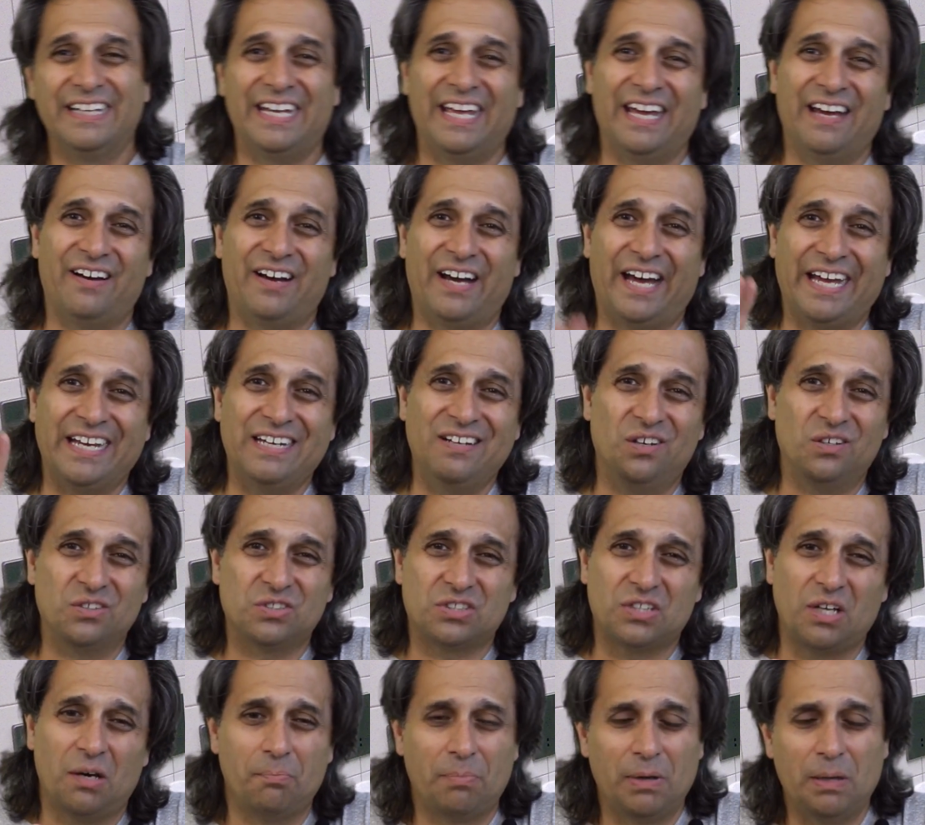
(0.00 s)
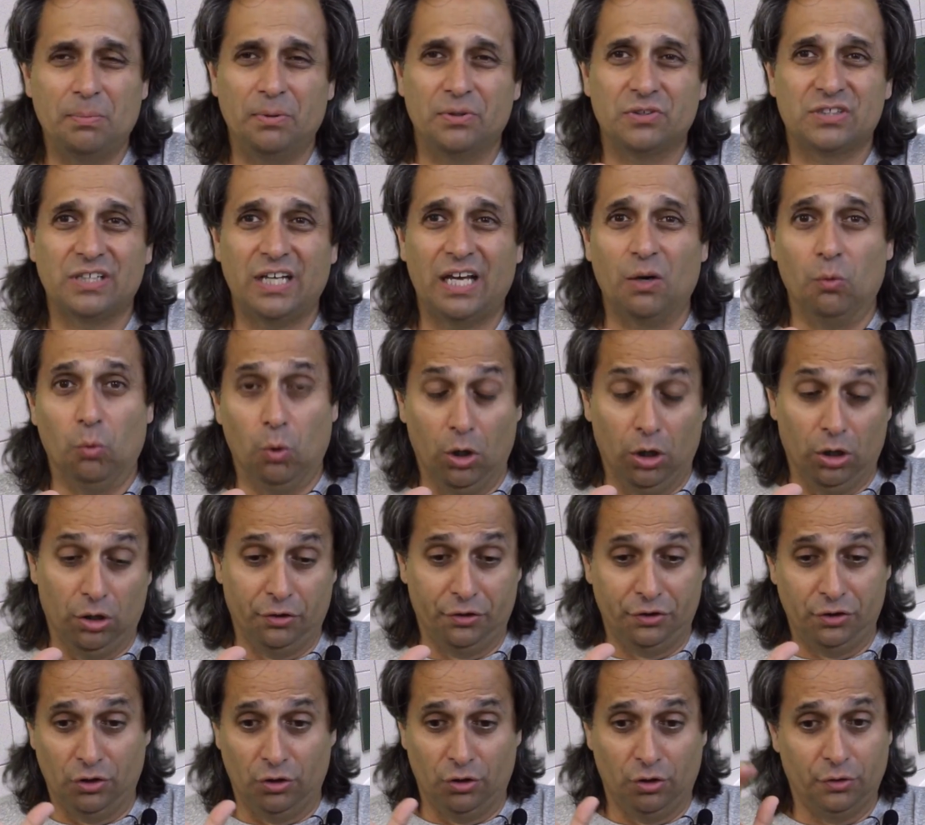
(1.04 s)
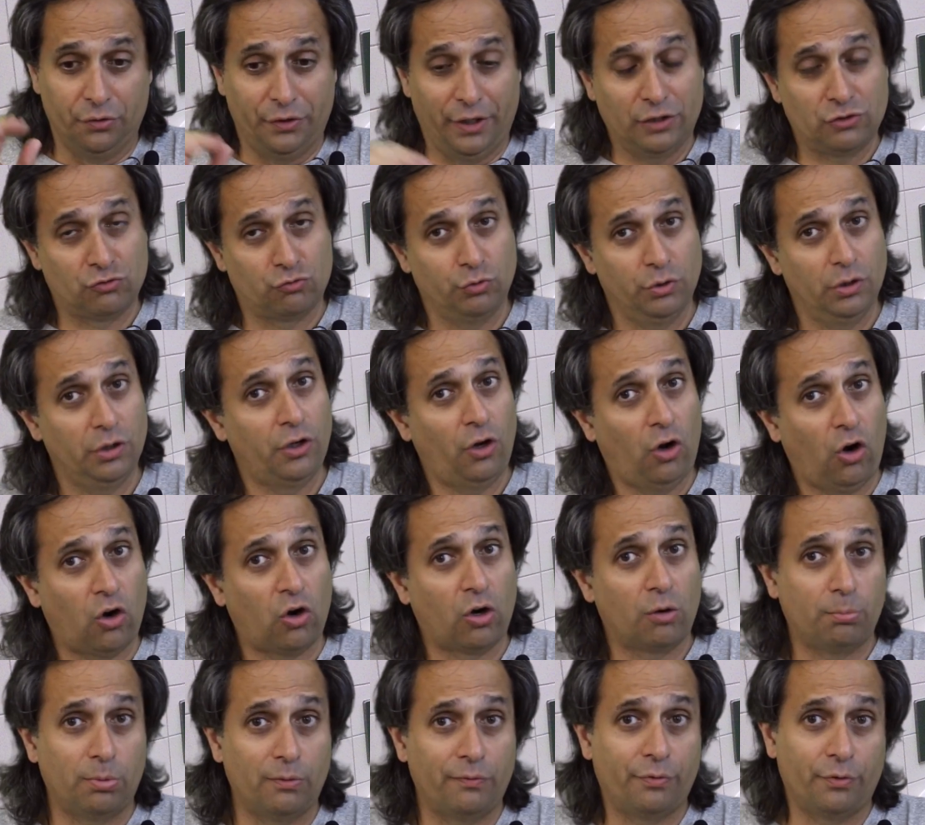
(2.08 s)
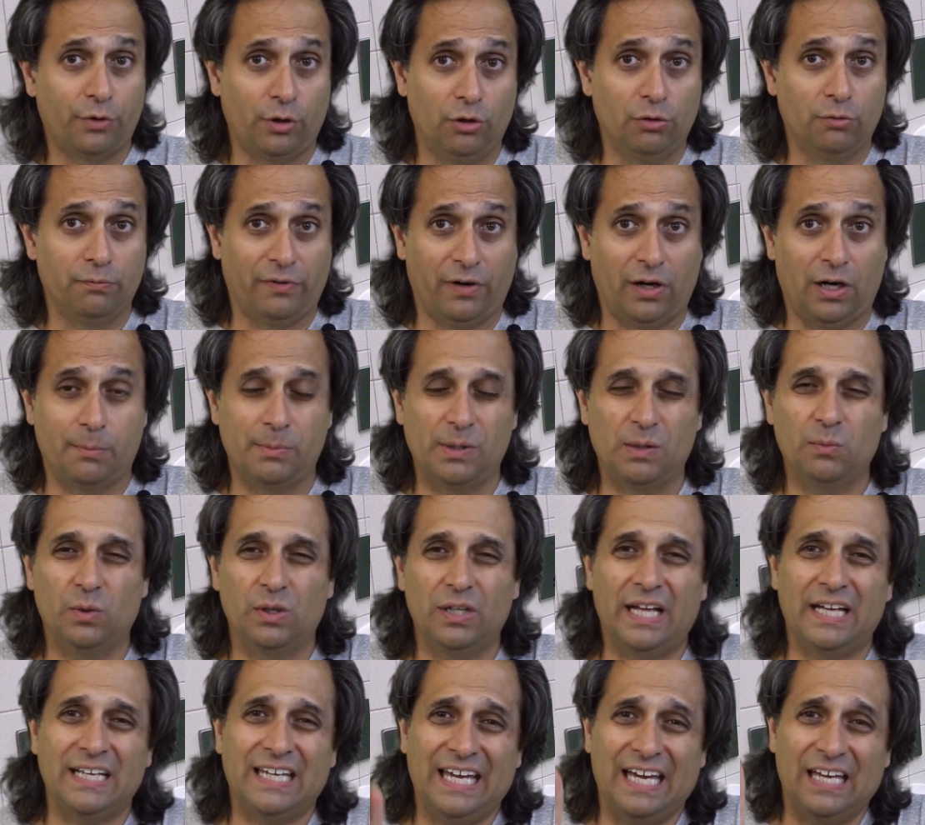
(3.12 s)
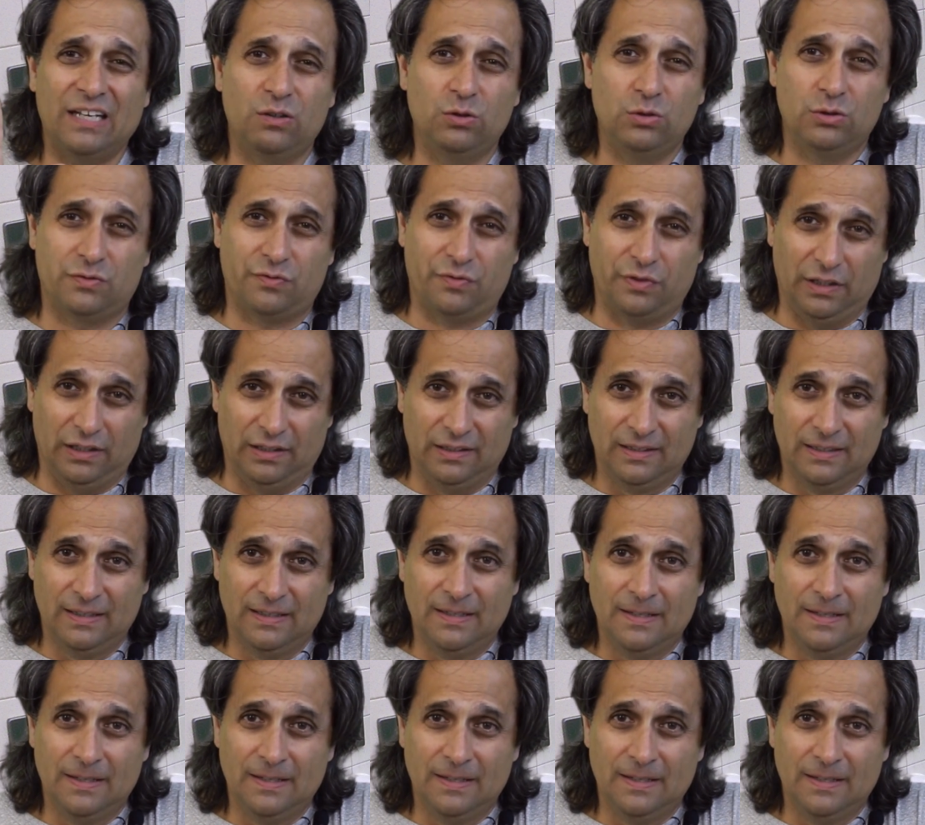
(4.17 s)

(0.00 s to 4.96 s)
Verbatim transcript: Now I know some people are saying, well, you know, that's really horrible for the environment. Well, I got news for you.